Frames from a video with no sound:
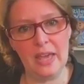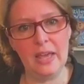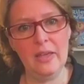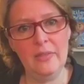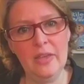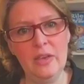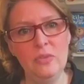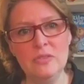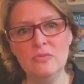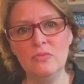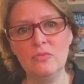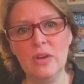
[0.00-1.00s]
and they didn't,
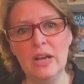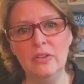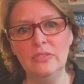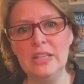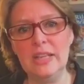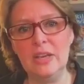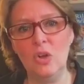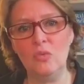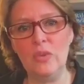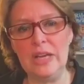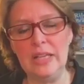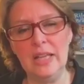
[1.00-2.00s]
I don't think they all
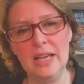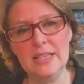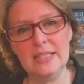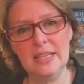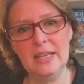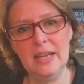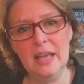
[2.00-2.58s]
realized it.